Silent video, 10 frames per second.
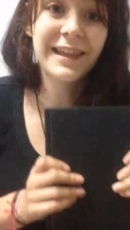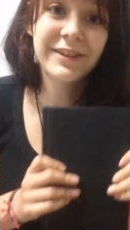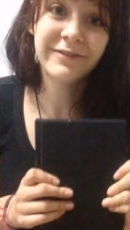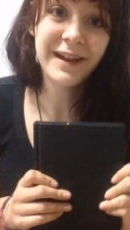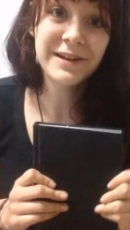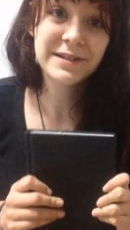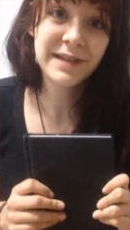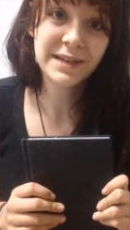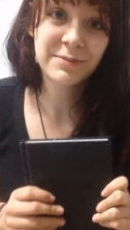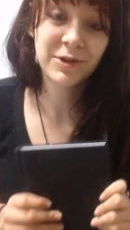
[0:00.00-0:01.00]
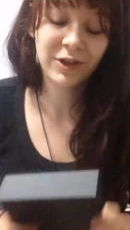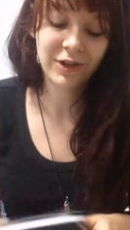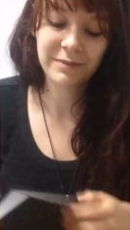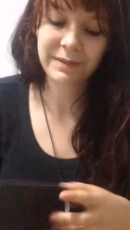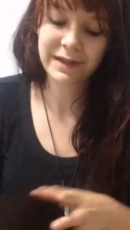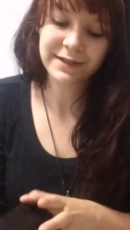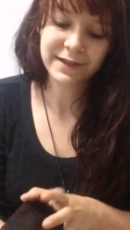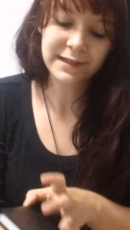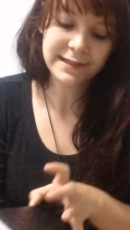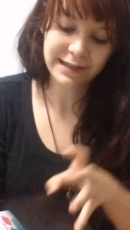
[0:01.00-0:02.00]
like the render sketchbook a lot because
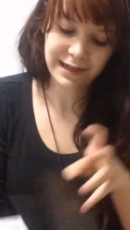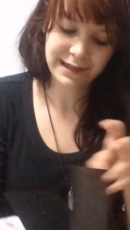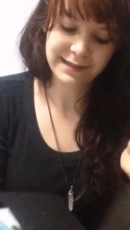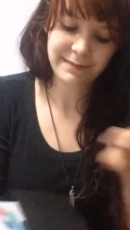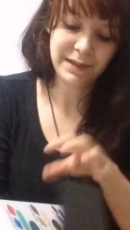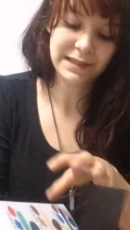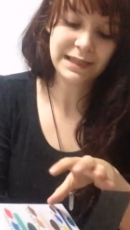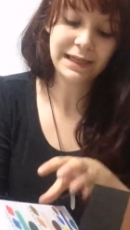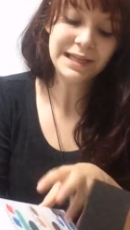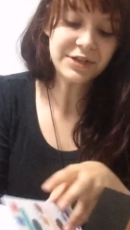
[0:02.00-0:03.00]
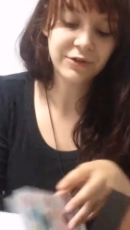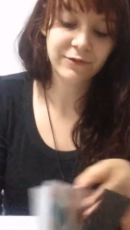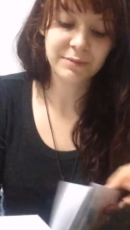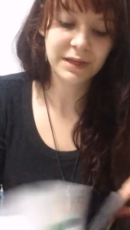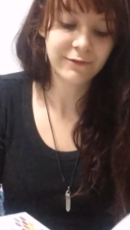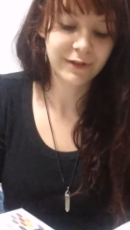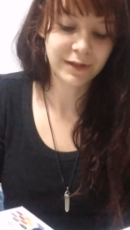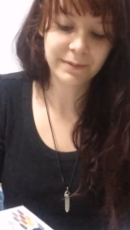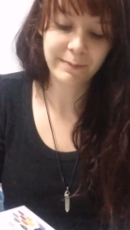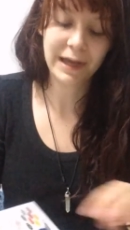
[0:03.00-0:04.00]
of the size. It makes it easier for me to fill
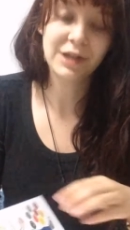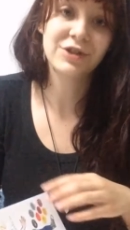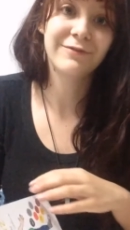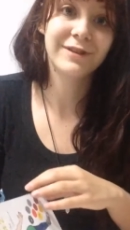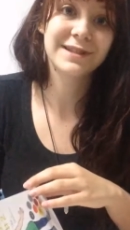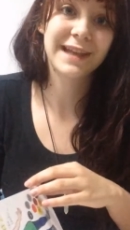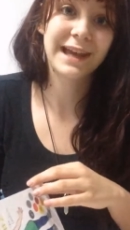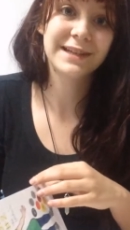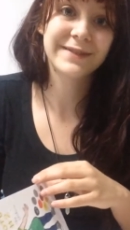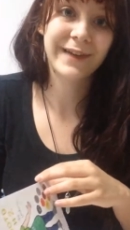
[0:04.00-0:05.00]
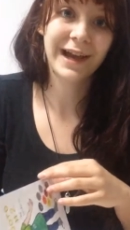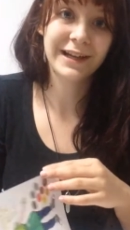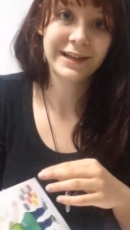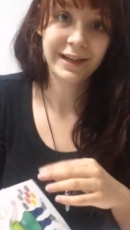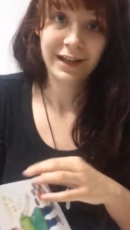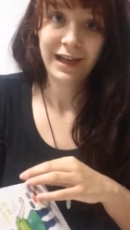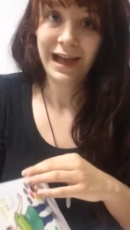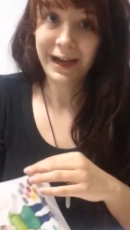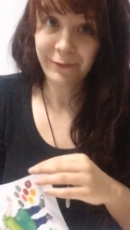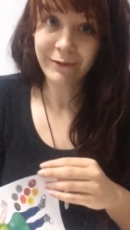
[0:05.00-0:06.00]
up the page and feel satisfied.
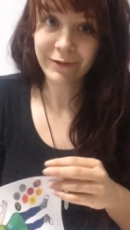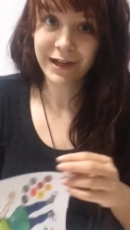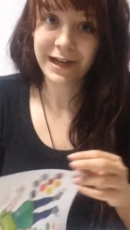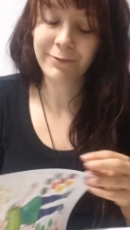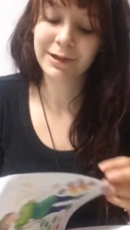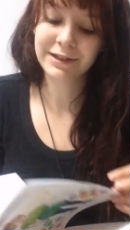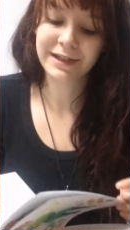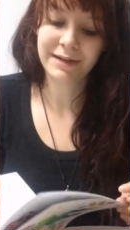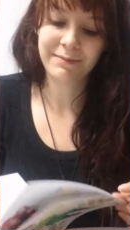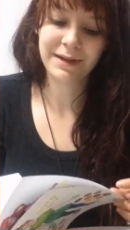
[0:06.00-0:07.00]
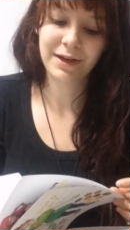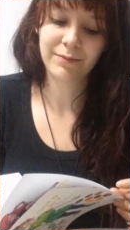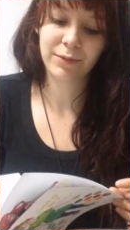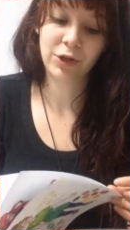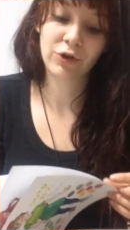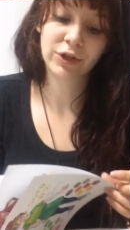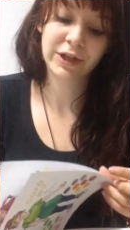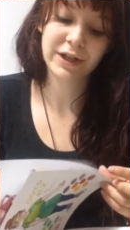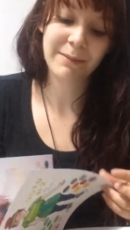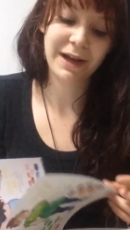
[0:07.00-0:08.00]
However, it will take me
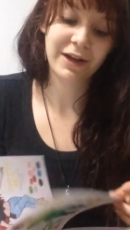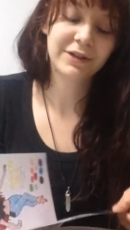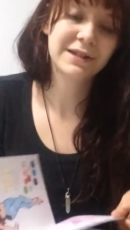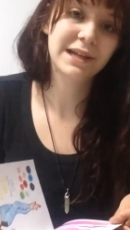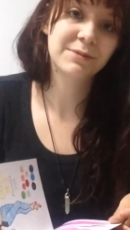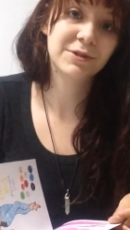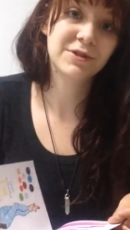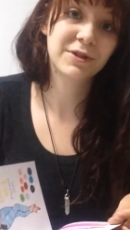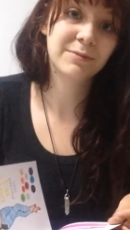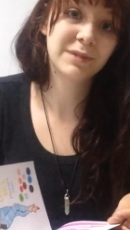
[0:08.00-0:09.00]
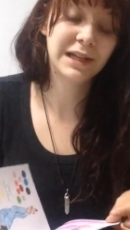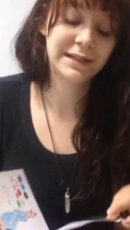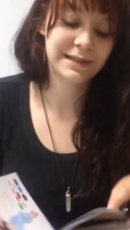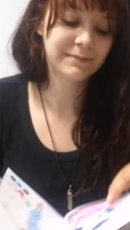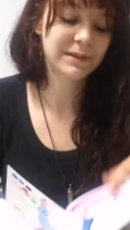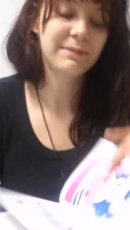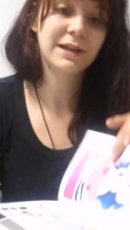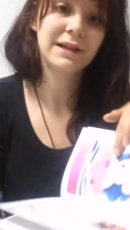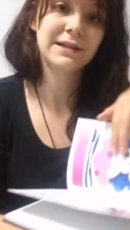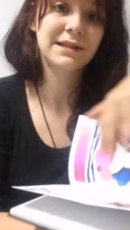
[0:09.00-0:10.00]
longer than my other sketchbooks to complete simply
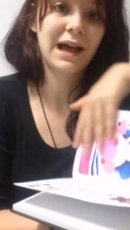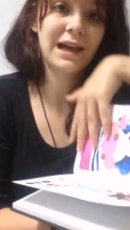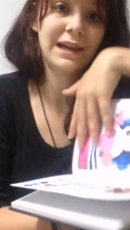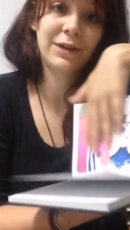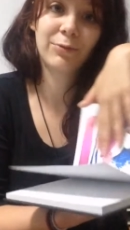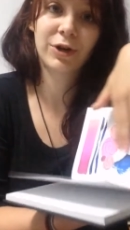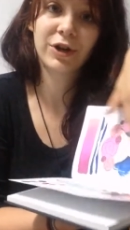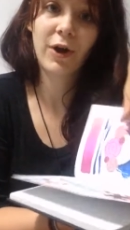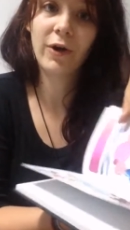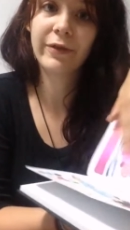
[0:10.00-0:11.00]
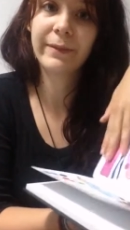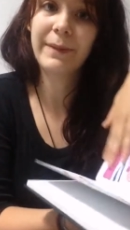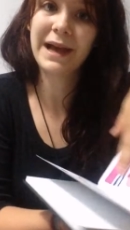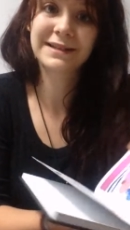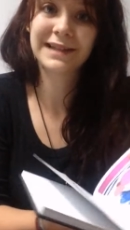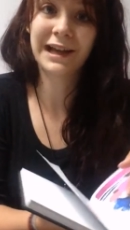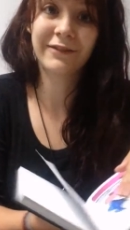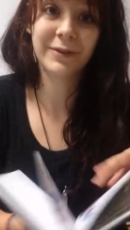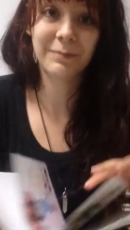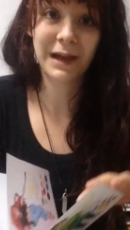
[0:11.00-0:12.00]
because I can work on the back side
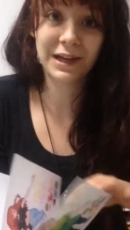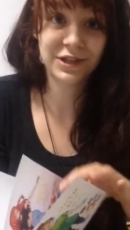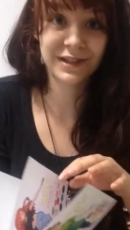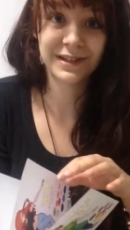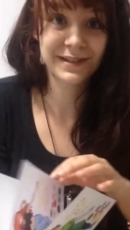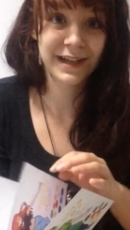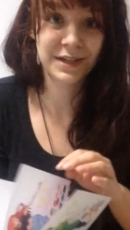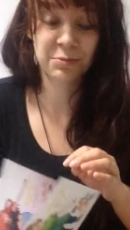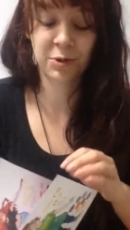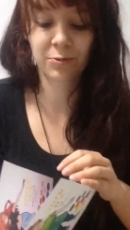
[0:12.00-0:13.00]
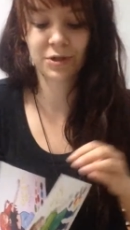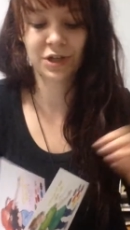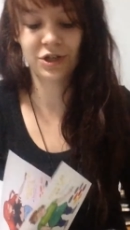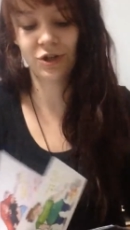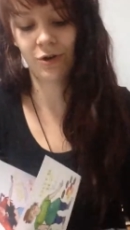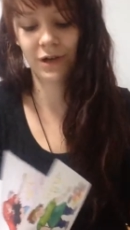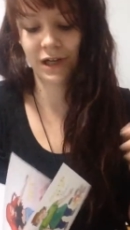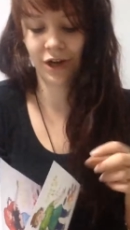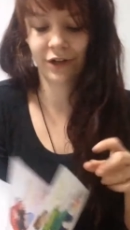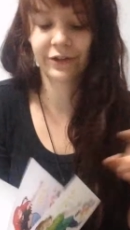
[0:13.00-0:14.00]
of the page in this sketchbook, which I don't
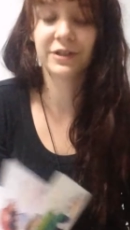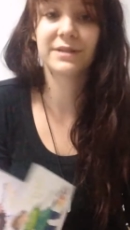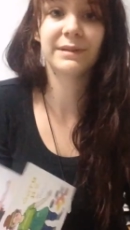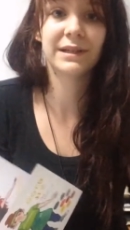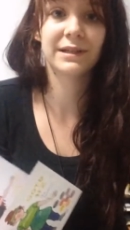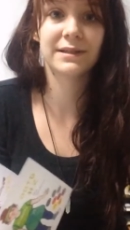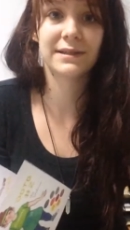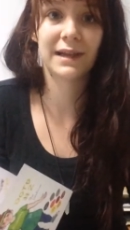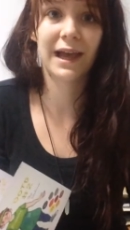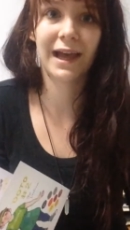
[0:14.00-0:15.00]
in others because